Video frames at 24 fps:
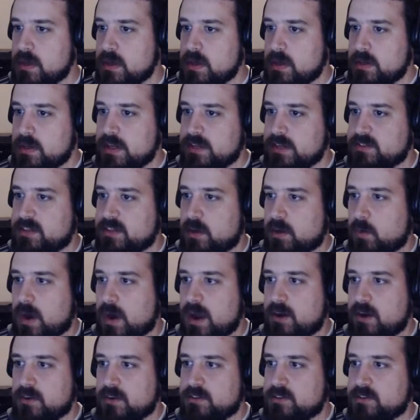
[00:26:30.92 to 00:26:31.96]
Next set of
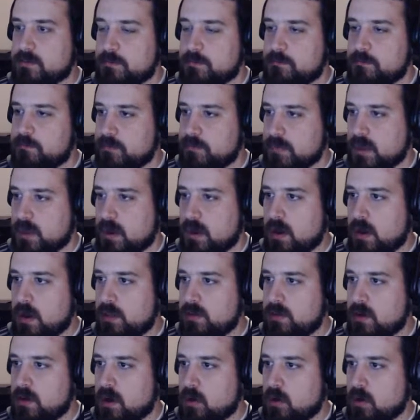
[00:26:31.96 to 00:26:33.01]
wires. Uh,
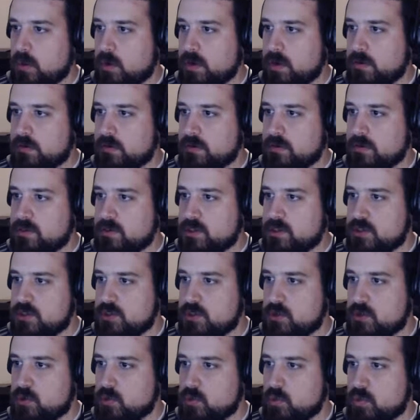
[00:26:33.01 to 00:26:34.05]
there are one,
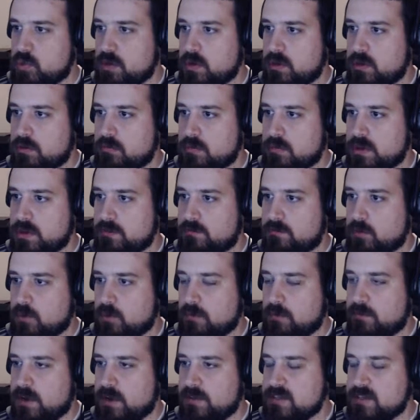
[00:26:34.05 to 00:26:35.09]
two, three, four,
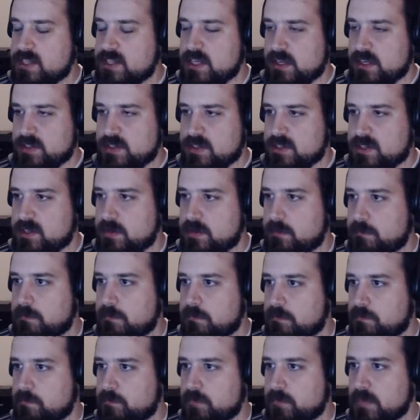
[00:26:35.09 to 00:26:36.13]
five, six.
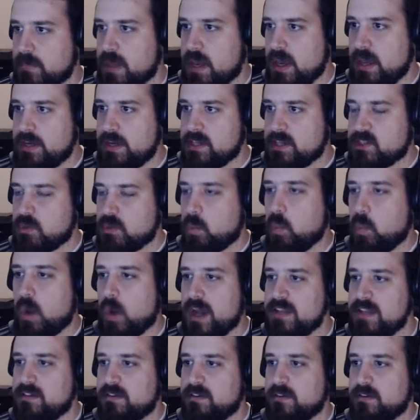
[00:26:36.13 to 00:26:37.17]
Okay. And it's
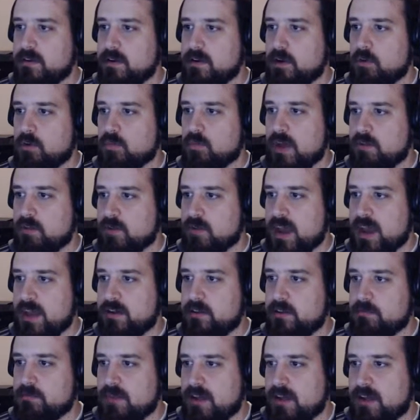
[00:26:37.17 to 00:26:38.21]
white, red,
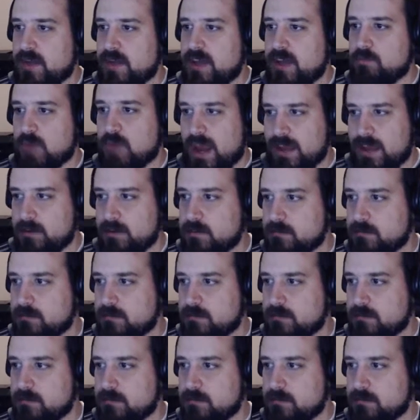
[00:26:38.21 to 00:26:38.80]
red, red, red, red.